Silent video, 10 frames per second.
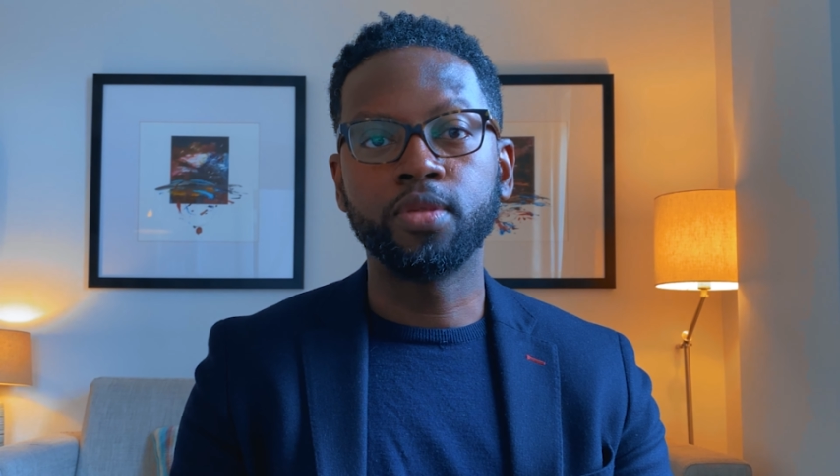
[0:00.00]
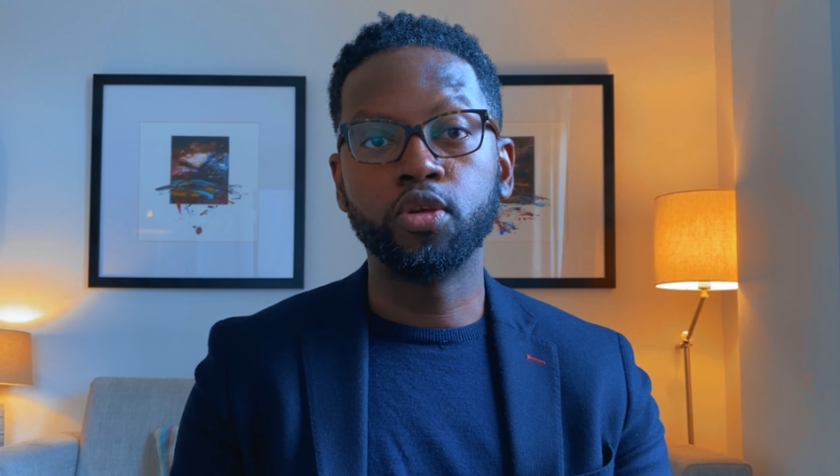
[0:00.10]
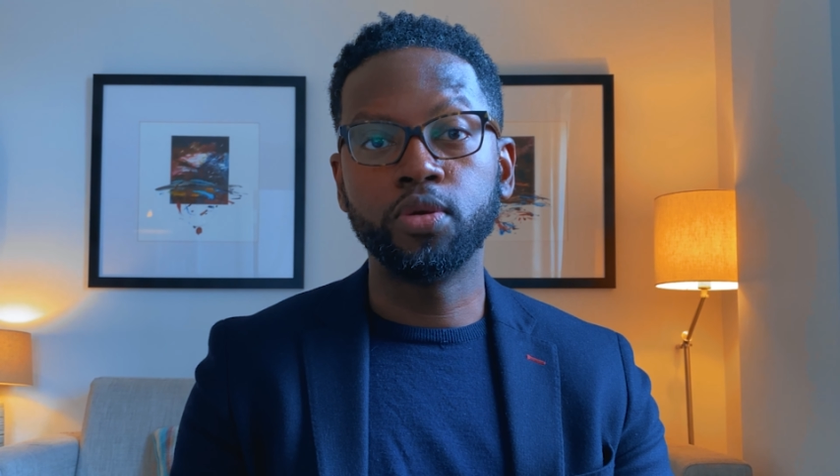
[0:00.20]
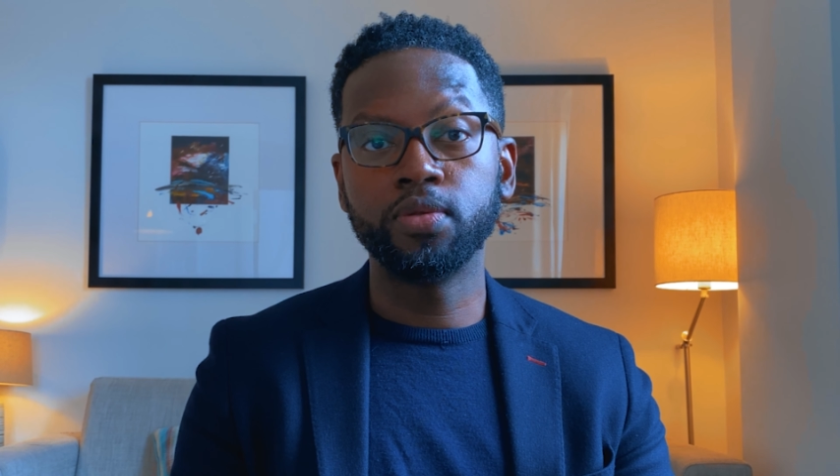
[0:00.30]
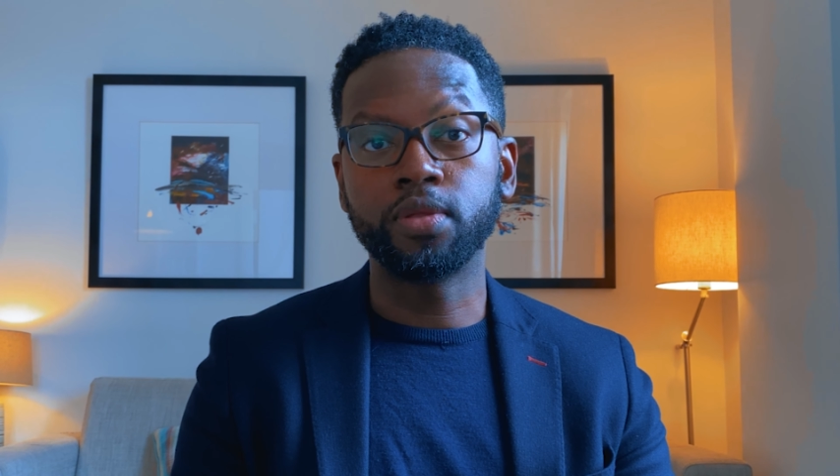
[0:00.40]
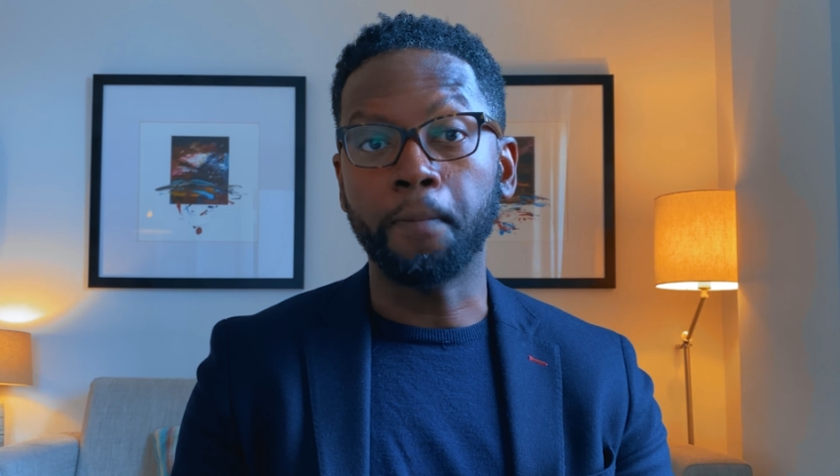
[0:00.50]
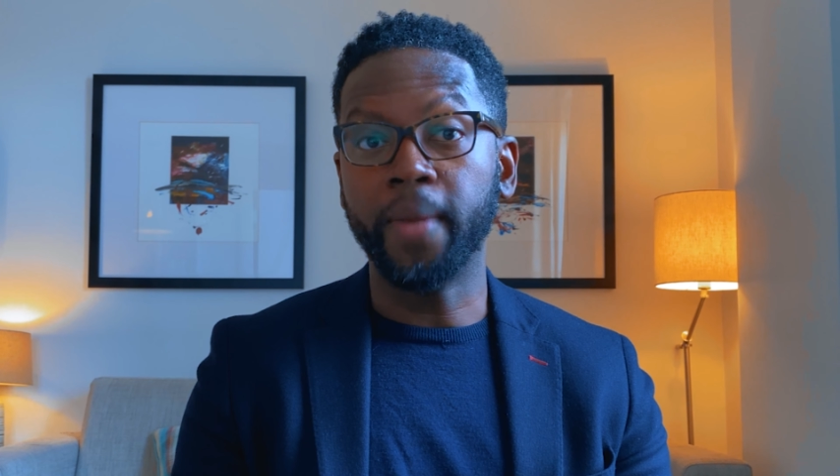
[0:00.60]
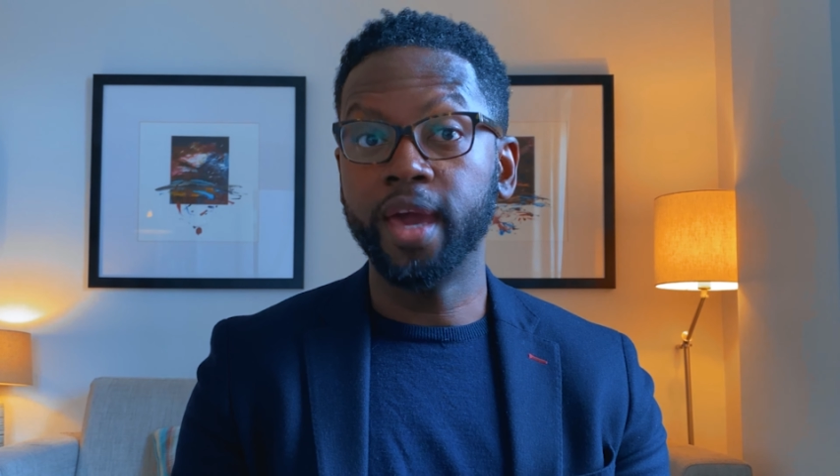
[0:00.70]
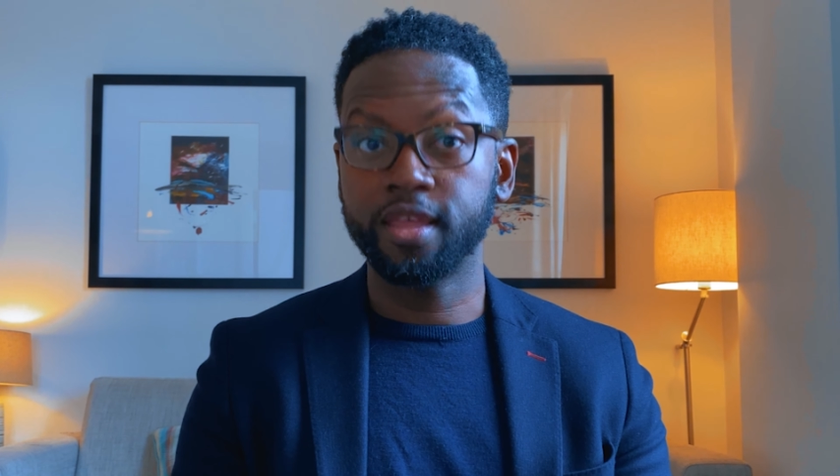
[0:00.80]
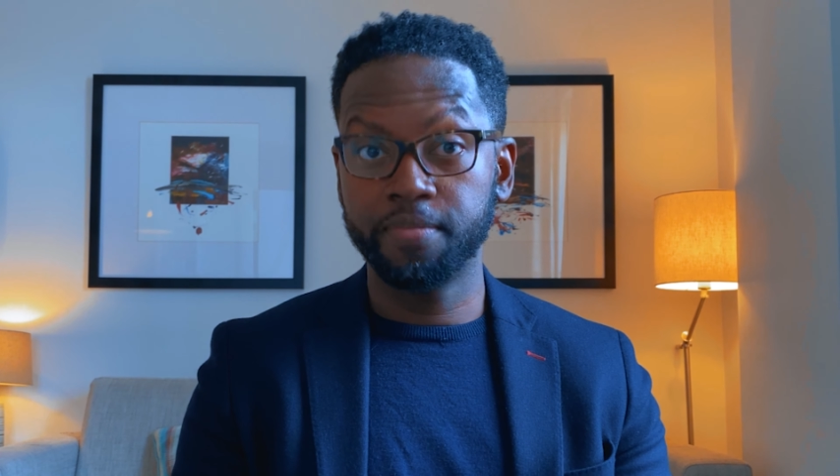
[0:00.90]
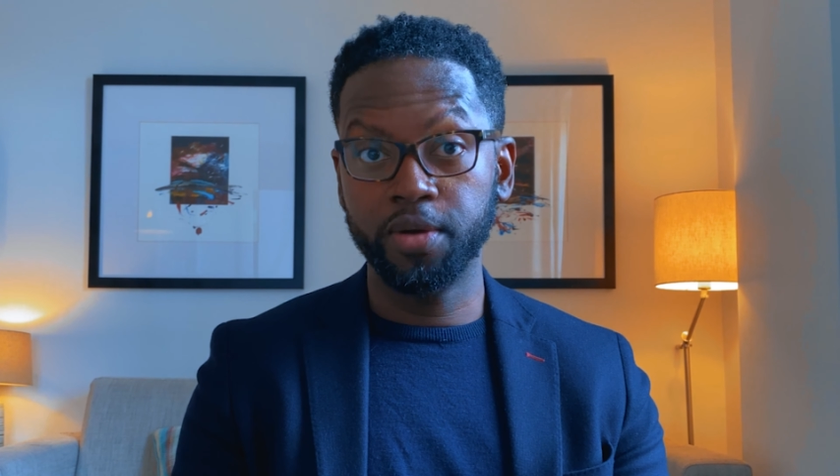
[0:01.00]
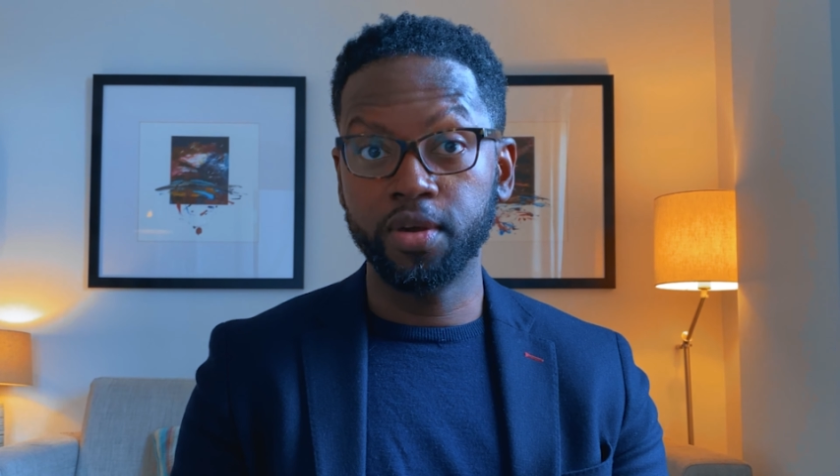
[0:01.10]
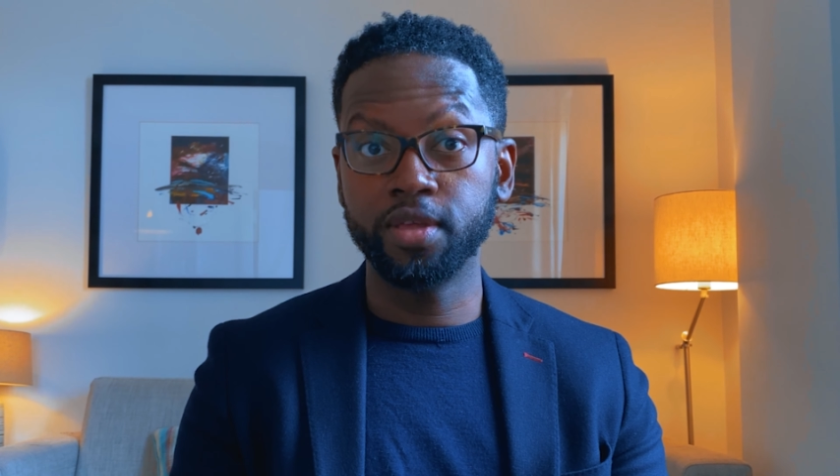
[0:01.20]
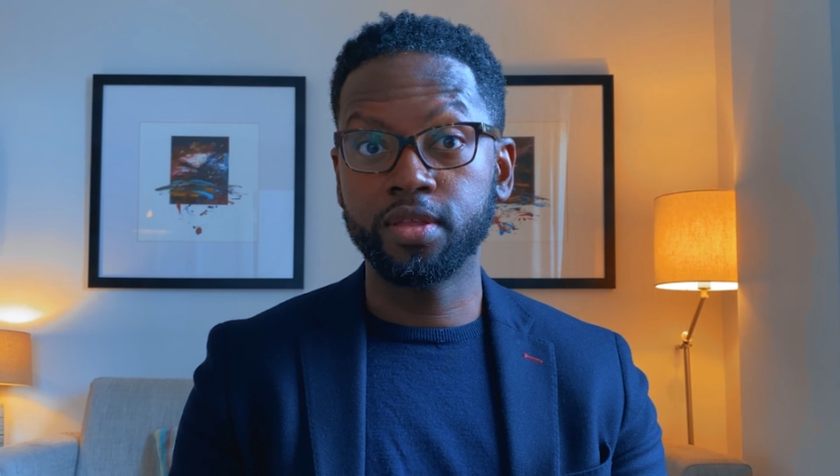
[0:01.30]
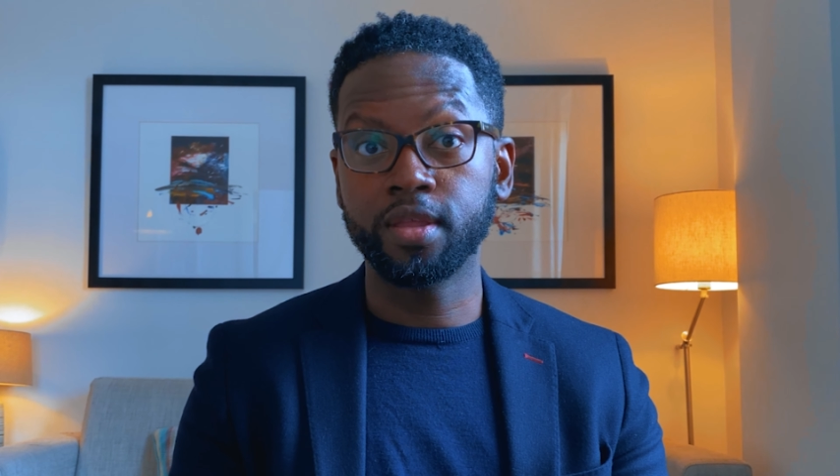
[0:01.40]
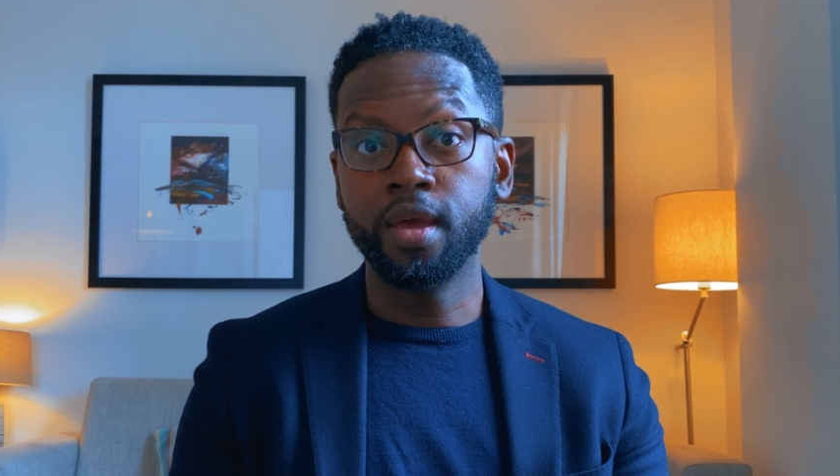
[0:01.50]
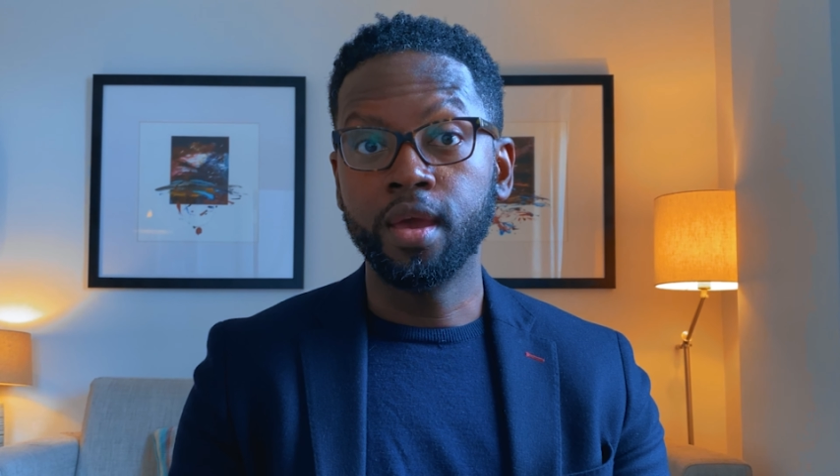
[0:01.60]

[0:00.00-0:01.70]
use my experience